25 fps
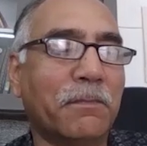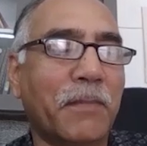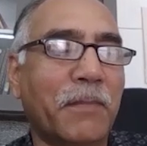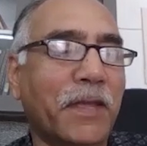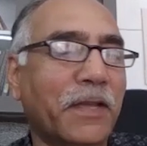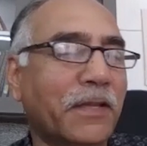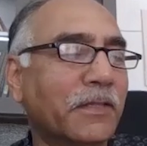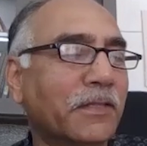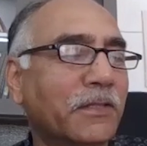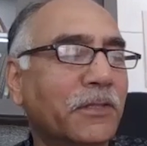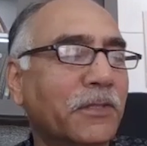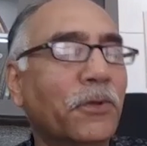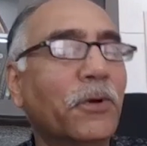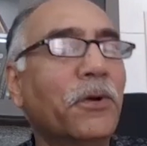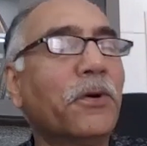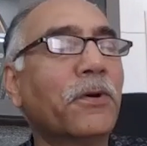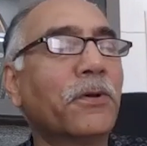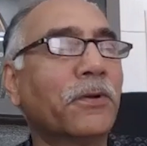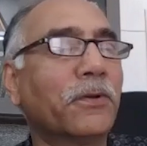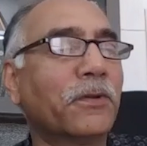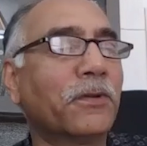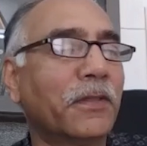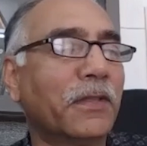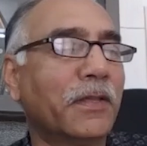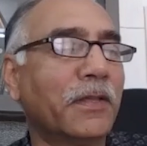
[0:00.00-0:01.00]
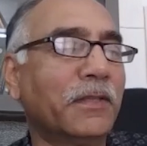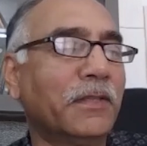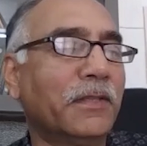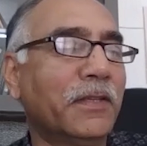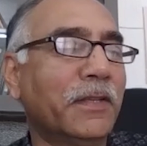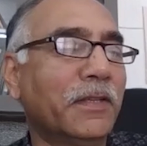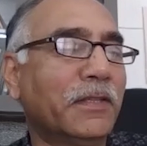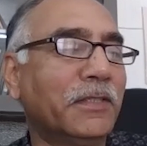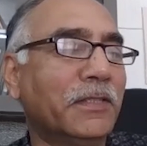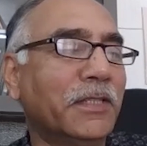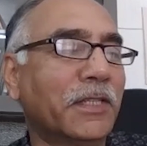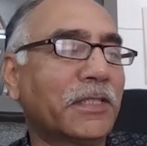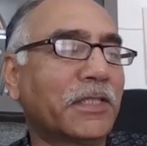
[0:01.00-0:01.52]
males. No,
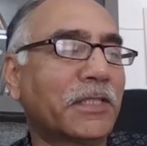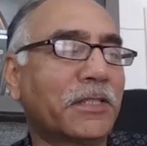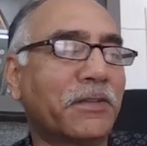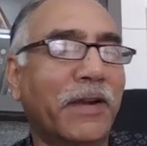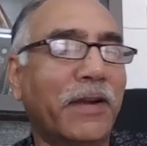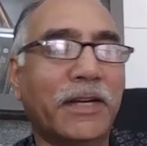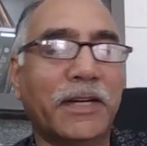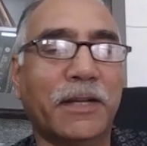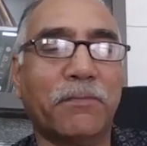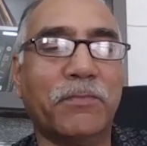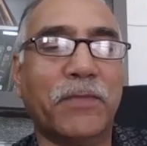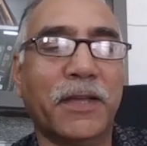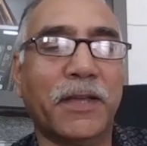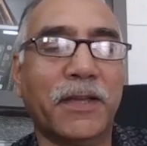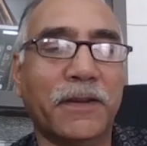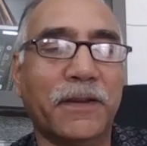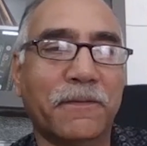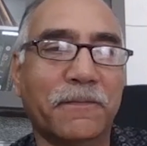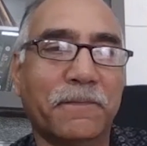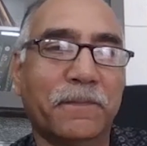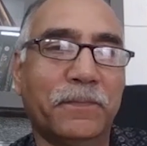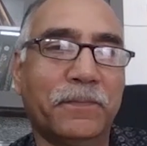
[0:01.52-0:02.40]
they're just right up there.